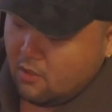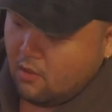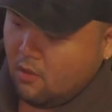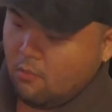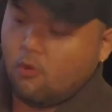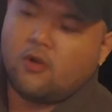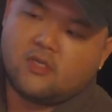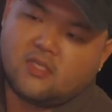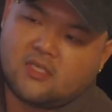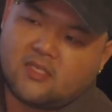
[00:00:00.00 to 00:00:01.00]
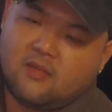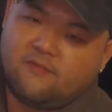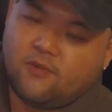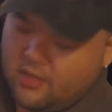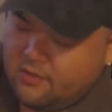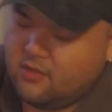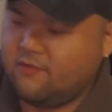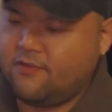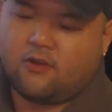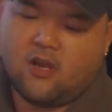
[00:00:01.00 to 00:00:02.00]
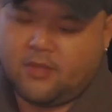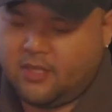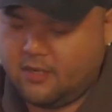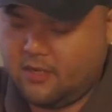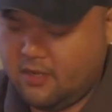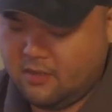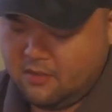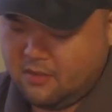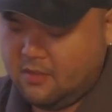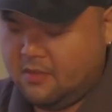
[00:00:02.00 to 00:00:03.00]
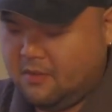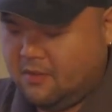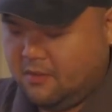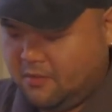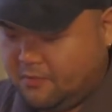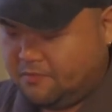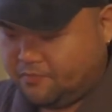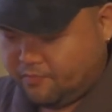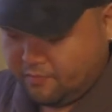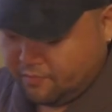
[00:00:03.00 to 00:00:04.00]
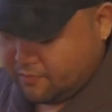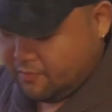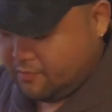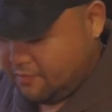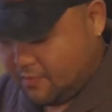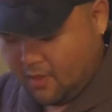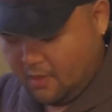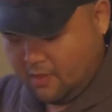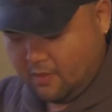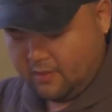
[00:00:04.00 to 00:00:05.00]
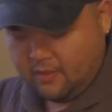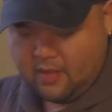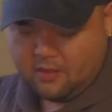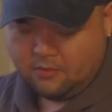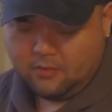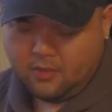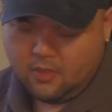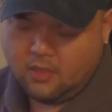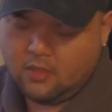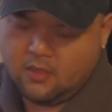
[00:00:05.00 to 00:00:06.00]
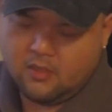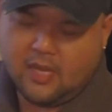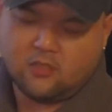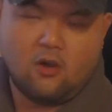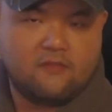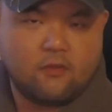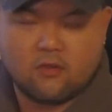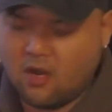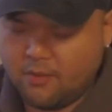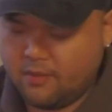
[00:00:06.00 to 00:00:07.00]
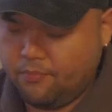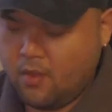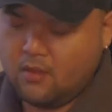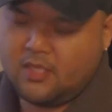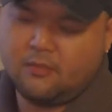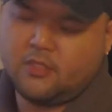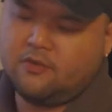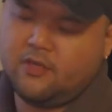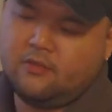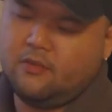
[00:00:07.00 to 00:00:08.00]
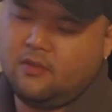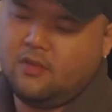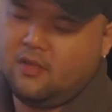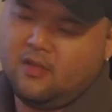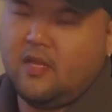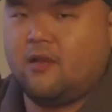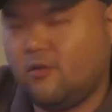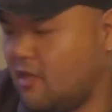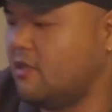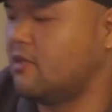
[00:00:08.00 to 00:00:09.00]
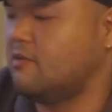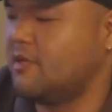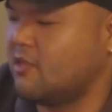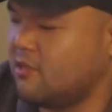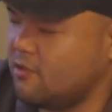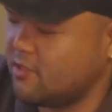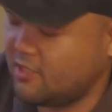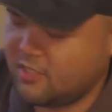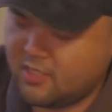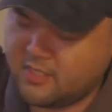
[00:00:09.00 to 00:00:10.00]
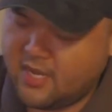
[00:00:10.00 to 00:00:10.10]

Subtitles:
snafu rigs, slim foo rigs. But yeah, this bag is full of Ziploc bags with rigs all tied with fluorocarbon material.